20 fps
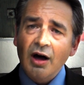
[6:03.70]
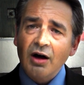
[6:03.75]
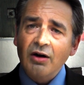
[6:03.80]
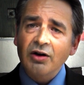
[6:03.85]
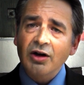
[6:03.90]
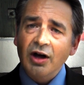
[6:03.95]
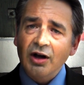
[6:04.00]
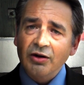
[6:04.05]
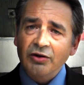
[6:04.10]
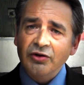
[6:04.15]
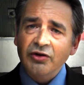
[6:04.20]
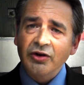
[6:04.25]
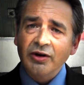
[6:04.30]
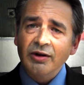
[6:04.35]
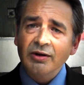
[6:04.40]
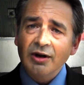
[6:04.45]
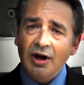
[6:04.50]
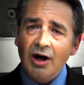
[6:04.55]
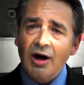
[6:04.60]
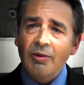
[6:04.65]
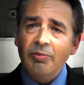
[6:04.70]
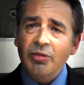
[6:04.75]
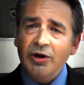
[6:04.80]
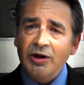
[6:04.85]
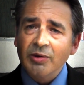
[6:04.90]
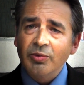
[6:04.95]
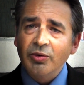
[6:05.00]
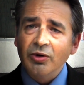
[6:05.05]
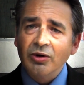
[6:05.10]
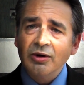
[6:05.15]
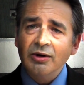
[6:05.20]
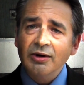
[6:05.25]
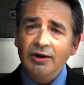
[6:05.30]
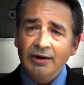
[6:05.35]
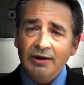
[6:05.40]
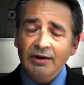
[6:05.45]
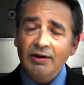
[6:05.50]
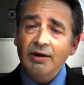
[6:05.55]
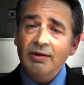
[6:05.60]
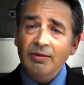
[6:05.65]
our culture, our people,
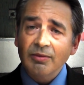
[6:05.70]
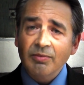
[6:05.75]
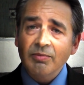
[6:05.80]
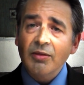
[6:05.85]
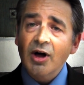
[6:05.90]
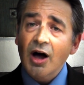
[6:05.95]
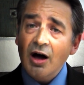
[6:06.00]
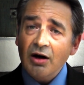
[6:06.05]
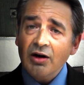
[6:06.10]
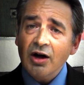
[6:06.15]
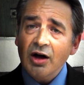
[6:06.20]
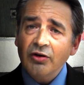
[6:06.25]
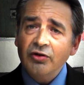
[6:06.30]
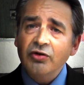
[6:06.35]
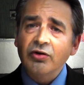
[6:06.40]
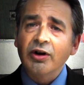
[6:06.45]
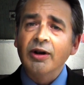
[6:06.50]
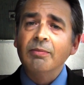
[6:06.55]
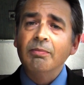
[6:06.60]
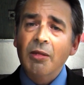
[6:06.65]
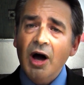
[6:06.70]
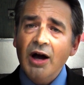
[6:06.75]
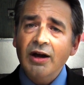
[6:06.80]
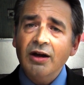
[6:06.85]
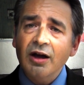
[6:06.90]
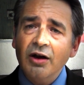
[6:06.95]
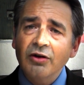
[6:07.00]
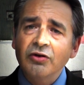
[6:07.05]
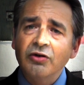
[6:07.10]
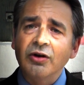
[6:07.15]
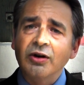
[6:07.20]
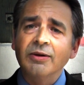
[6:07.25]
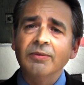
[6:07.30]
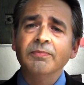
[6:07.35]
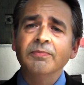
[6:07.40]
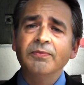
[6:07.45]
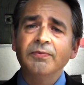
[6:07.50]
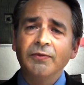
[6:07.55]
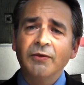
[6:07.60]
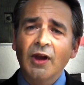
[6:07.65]
our country, my country.
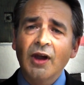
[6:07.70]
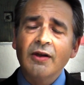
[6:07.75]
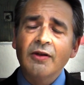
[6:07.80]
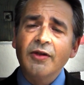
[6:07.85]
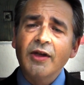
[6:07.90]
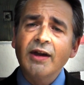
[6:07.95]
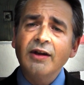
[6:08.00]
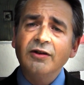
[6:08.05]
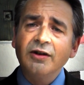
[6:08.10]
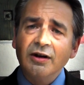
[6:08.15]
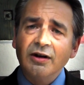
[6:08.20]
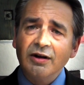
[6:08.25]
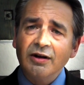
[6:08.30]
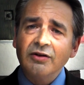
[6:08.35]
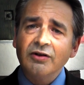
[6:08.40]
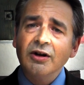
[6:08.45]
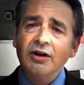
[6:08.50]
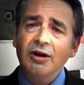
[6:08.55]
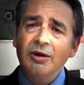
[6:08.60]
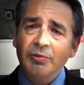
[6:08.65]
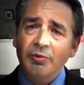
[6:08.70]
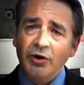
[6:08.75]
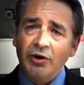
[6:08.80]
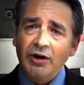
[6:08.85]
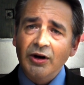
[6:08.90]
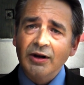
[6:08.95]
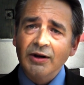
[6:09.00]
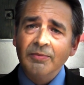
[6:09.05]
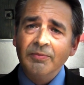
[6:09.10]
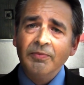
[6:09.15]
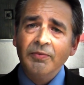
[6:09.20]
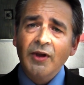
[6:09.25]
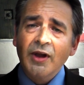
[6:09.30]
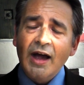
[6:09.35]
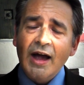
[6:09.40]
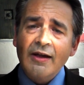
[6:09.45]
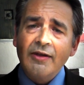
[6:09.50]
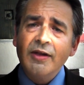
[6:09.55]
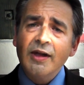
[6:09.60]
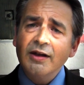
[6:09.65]
They did it deliberately.
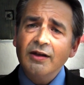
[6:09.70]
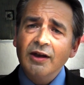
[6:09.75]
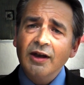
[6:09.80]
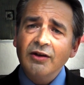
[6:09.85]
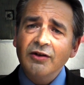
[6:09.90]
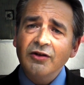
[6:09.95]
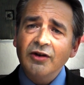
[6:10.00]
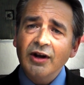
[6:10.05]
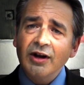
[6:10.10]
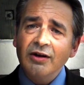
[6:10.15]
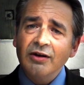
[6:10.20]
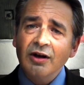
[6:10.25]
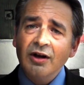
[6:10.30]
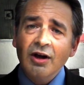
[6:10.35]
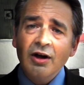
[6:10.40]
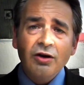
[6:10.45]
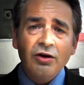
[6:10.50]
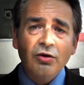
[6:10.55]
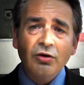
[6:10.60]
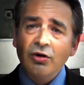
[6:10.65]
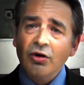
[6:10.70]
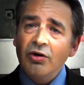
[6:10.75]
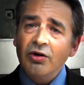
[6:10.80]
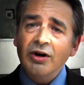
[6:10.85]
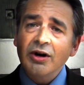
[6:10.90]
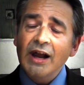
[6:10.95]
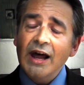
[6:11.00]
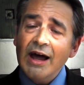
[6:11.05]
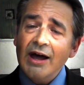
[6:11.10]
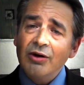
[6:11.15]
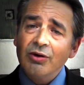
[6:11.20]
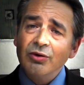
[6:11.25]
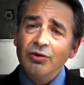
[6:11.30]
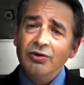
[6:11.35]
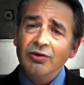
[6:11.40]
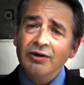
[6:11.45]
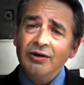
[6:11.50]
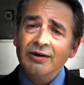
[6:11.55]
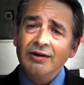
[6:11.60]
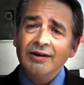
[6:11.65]
And then they said, you're not
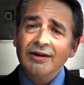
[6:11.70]
allowed